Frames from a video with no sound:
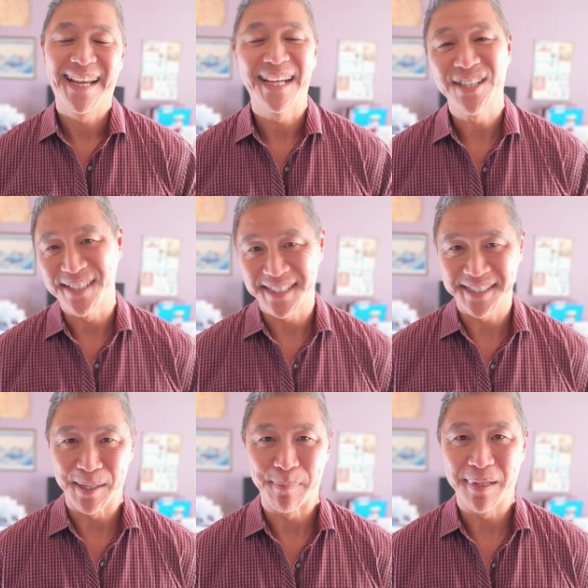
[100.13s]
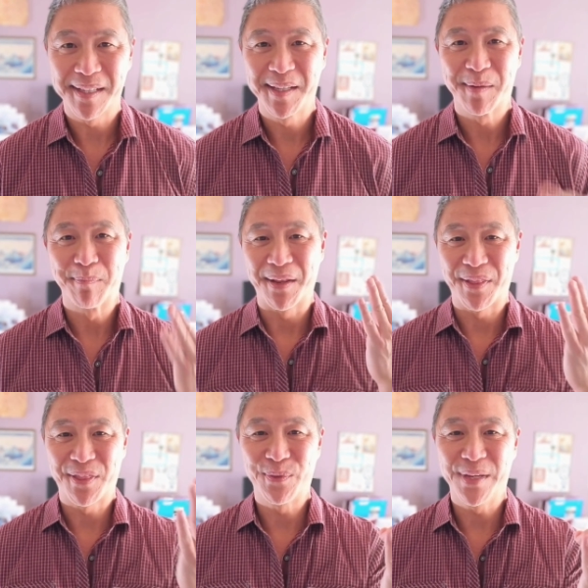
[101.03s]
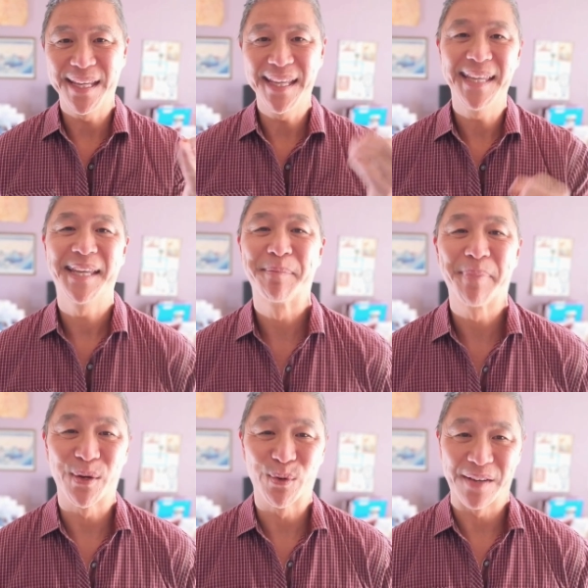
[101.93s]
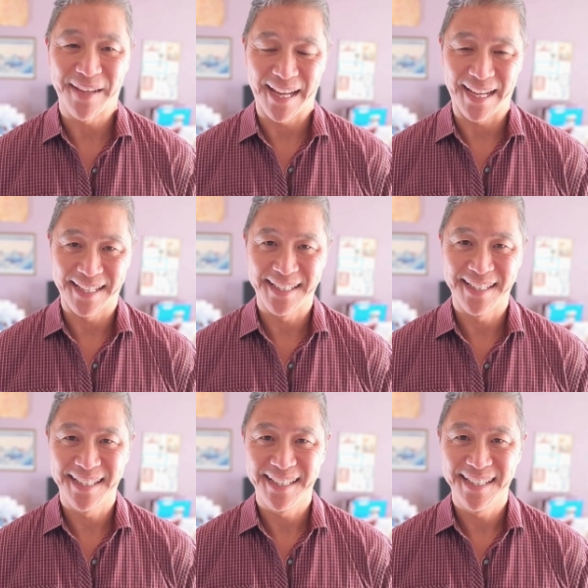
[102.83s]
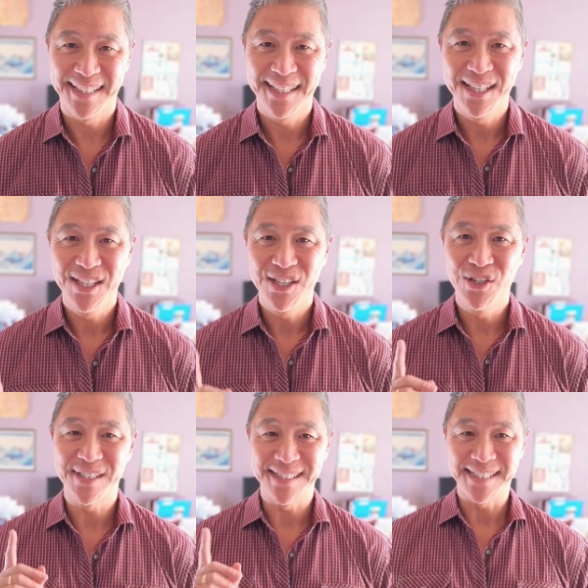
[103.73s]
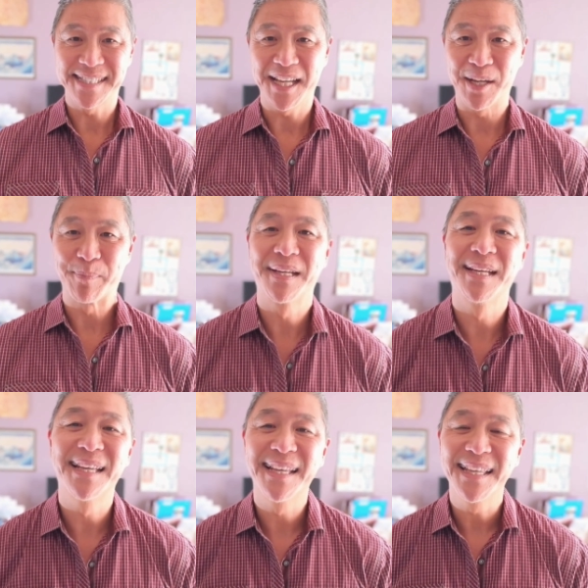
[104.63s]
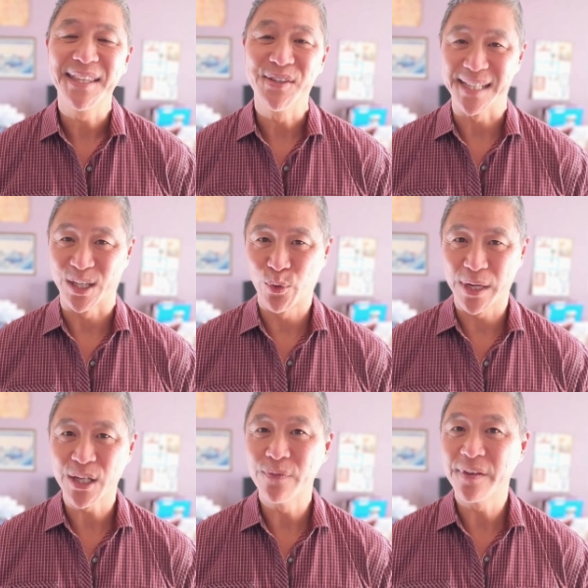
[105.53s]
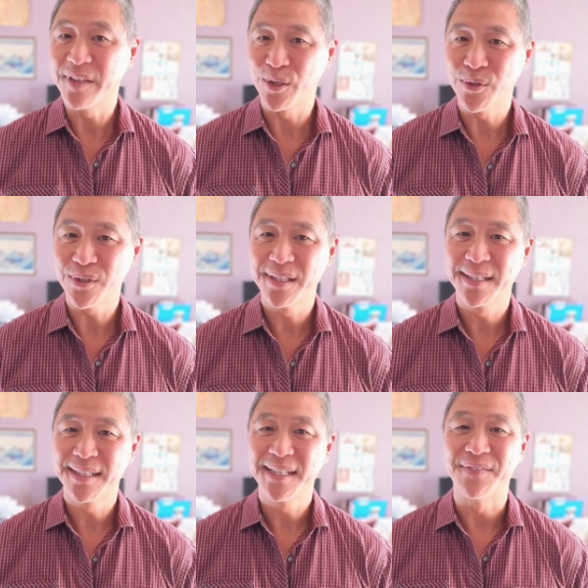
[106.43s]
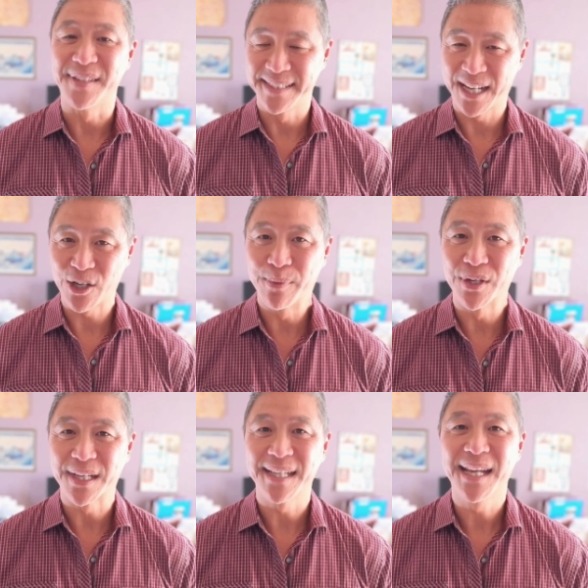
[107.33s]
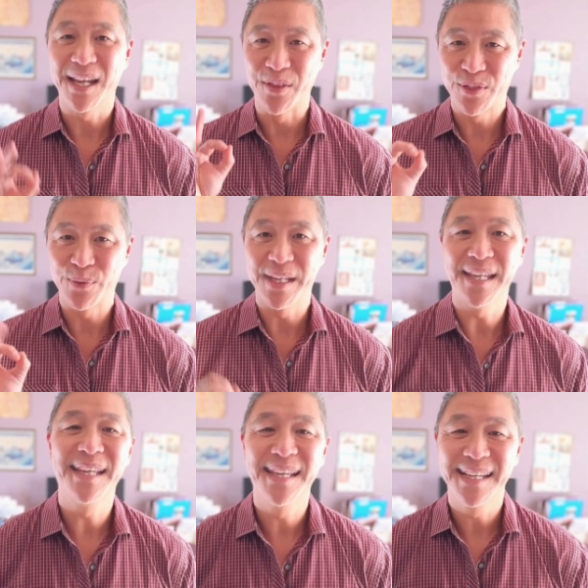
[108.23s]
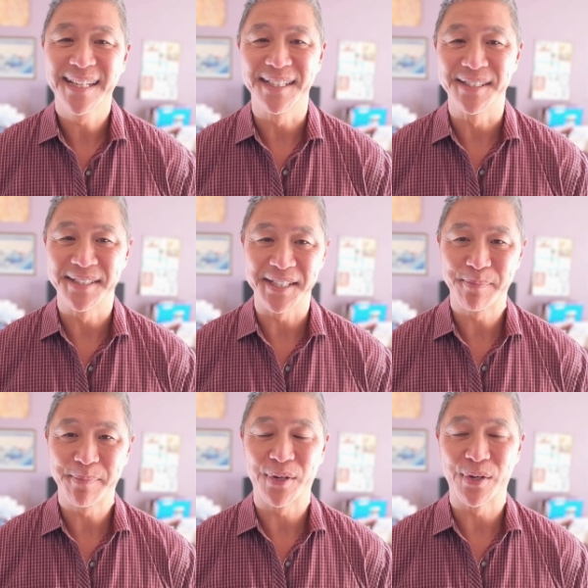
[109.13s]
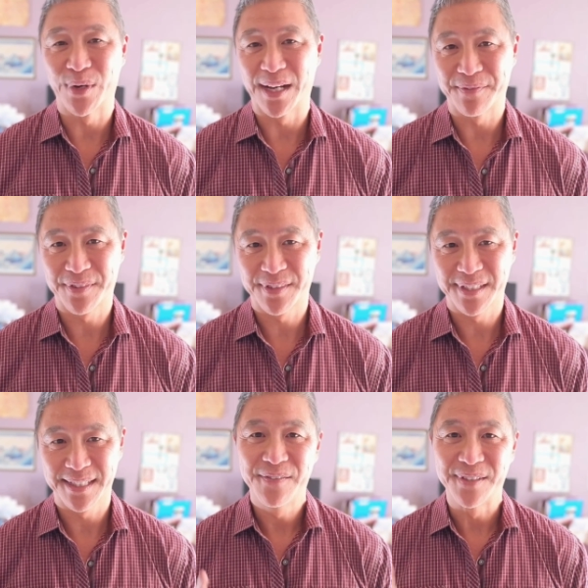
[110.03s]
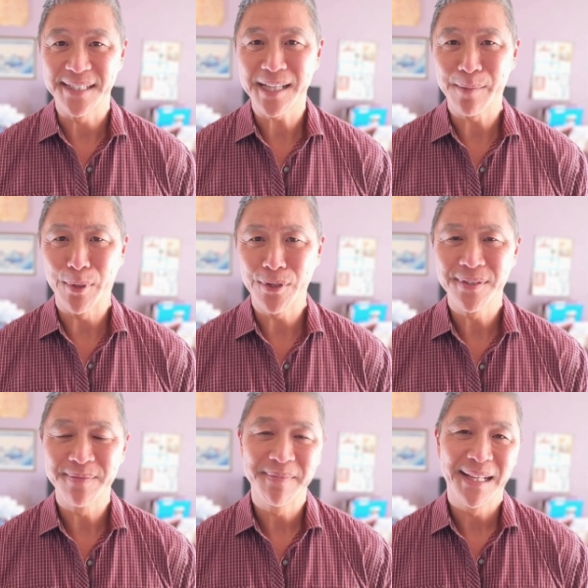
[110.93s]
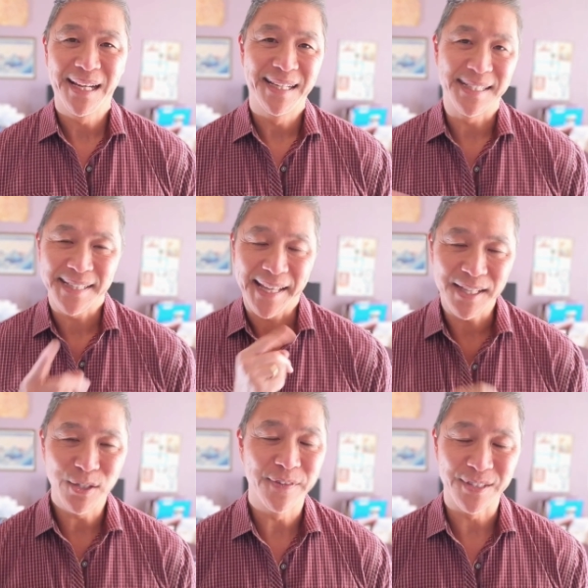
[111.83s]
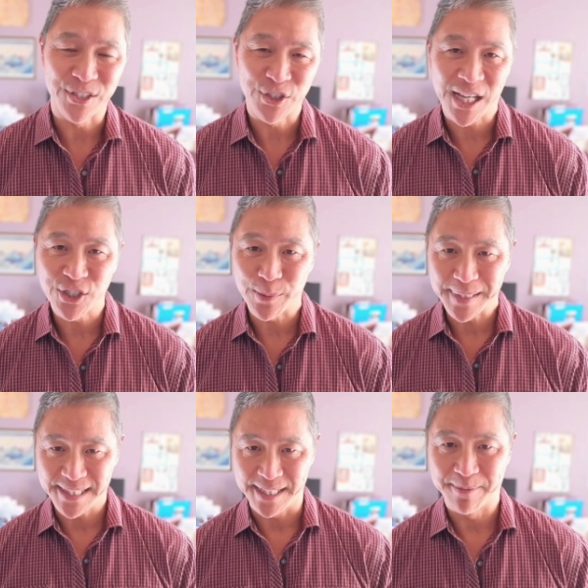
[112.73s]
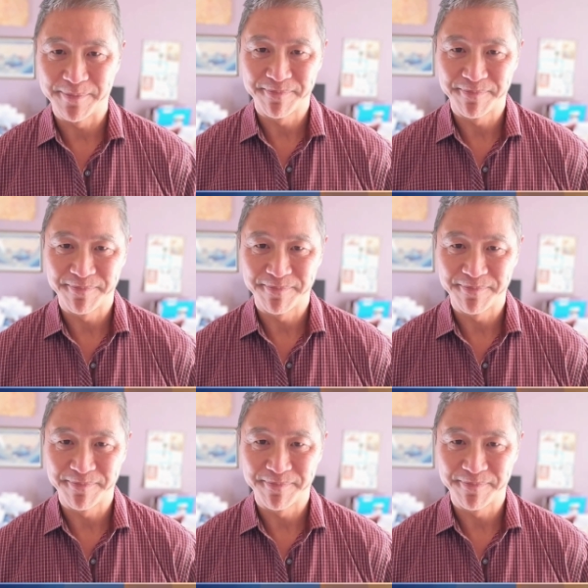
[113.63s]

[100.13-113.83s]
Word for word: I call this step my three paragraph hack. Using this step, you get a quick overview of the entire book in three concise paragraphs. For this demo, let's head over to ChatGPT.